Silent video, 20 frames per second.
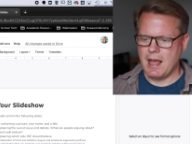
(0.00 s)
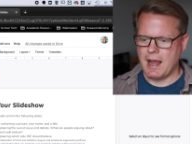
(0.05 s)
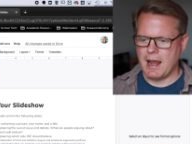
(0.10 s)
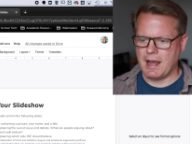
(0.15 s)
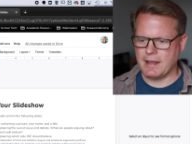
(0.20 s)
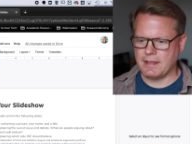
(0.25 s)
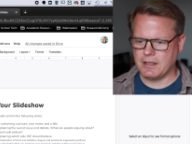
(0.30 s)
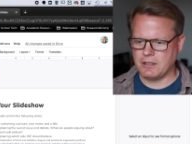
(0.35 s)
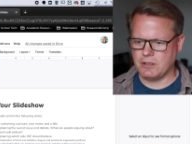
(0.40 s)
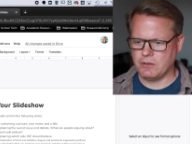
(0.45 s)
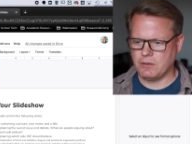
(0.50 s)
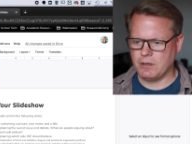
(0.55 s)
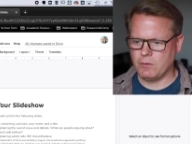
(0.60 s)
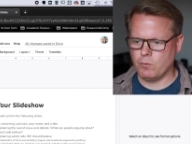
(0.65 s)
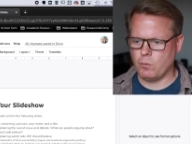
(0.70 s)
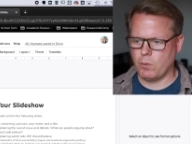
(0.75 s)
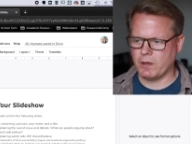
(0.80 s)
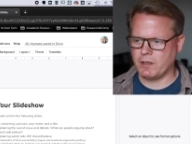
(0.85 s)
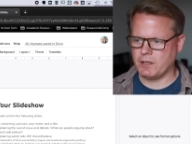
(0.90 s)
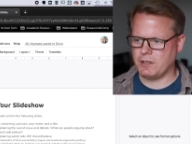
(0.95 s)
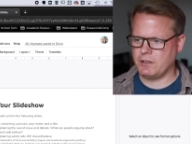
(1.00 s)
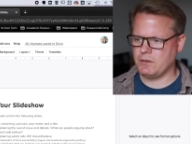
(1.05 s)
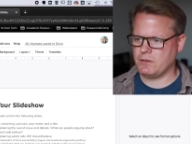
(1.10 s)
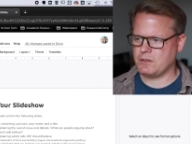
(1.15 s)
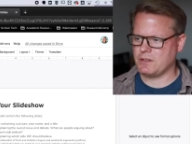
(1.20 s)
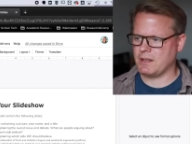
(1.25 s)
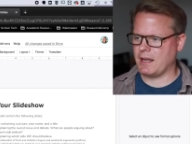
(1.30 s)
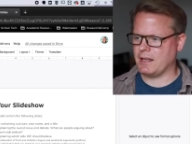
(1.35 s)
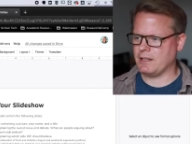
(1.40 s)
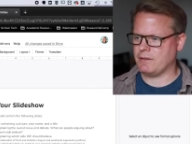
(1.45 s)
And then you need 1 to 2
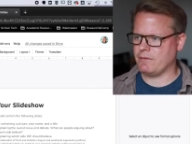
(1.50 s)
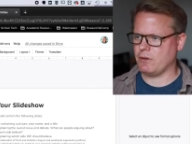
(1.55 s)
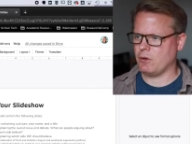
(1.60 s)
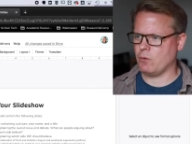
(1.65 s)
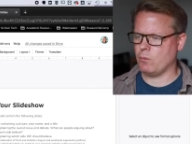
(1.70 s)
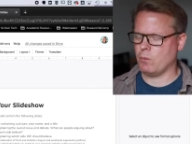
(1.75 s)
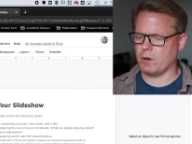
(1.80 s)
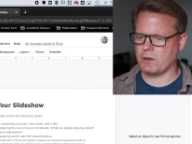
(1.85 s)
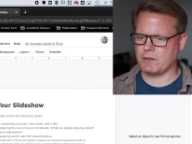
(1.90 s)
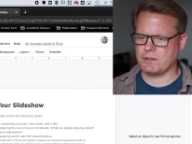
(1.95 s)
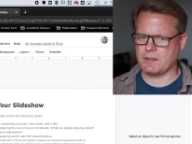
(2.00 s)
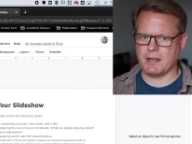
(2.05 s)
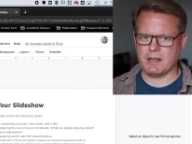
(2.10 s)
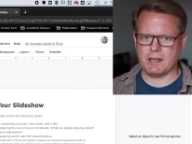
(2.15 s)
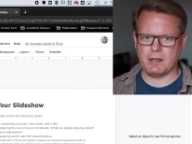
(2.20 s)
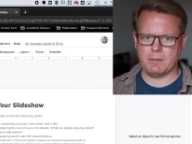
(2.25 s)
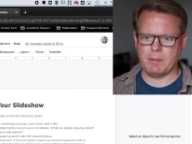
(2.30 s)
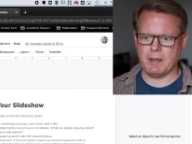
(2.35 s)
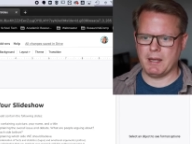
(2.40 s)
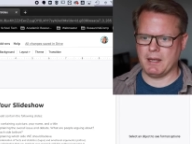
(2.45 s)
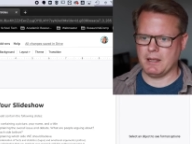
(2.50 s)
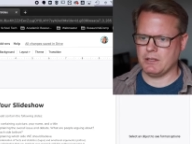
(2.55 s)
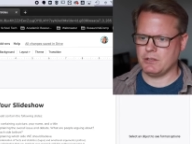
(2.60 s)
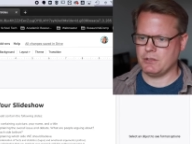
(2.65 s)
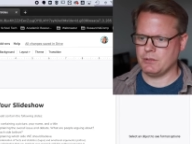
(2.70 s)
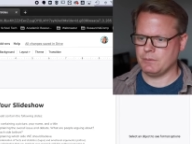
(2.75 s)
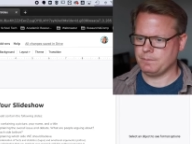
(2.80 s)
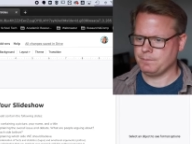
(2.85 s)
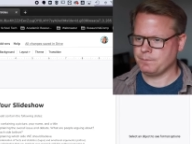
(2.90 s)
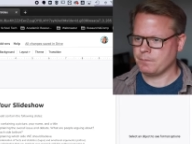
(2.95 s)
slides for your works cited page.